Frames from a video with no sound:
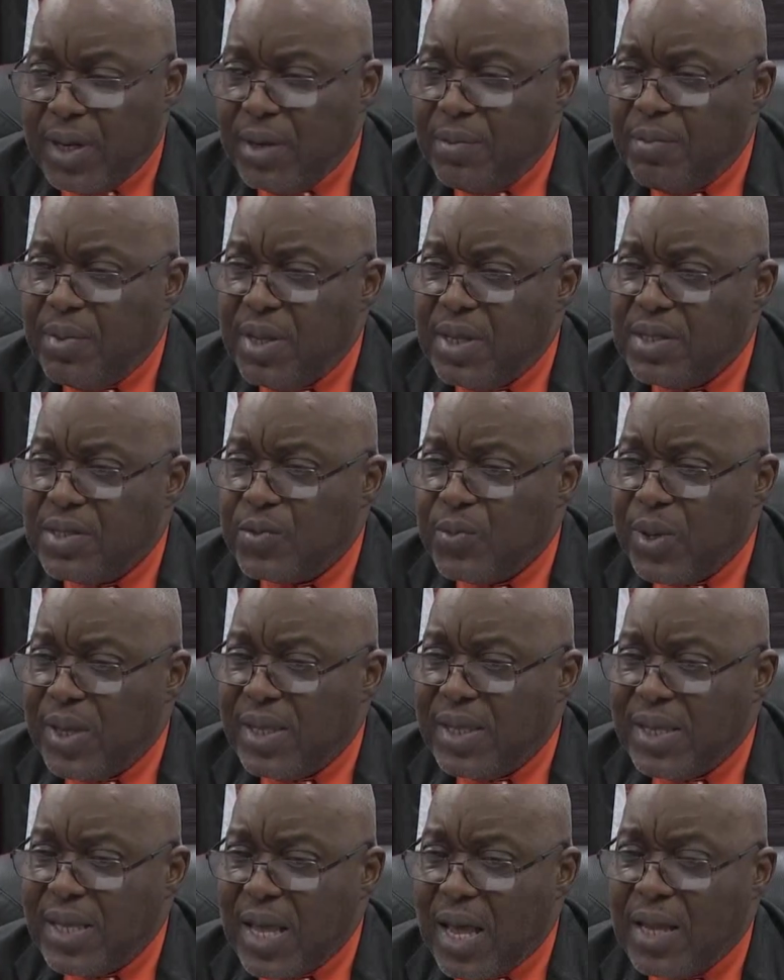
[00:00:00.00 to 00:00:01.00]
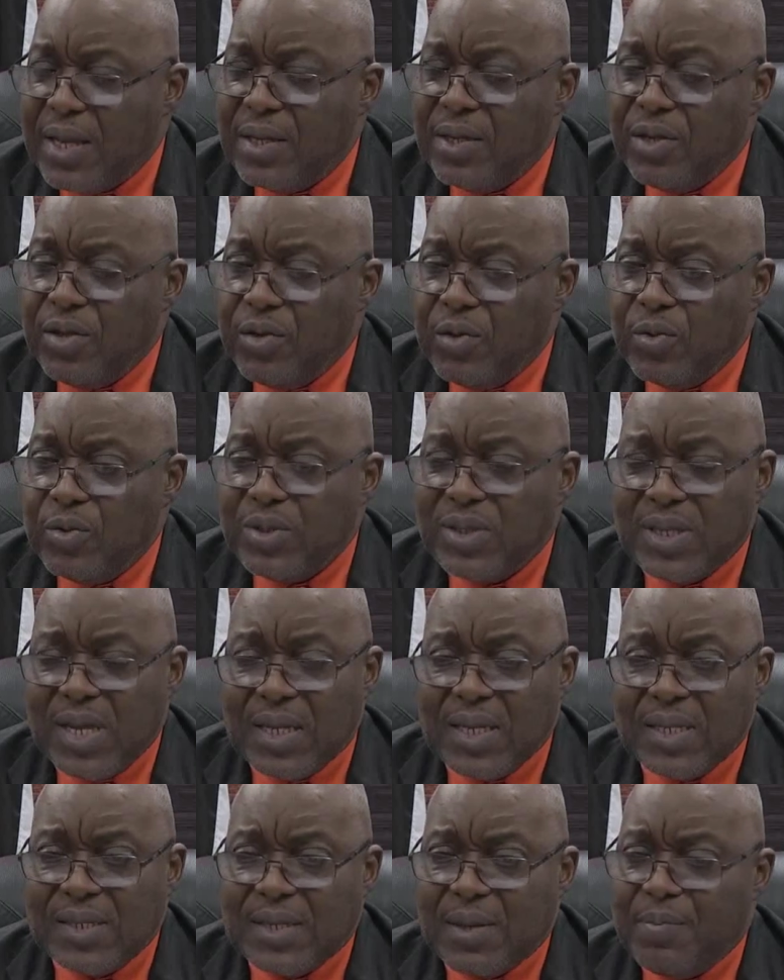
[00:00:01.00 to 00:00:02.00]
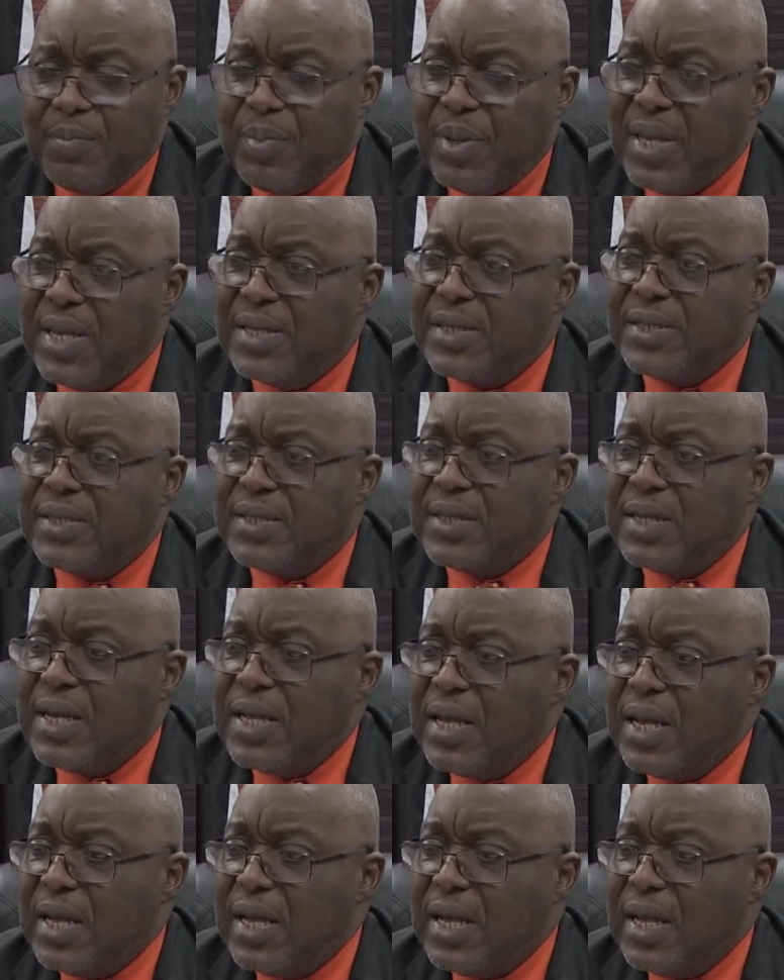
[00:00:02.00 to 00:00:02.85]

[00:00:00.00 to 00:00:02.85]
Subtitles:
it means we can use that as a base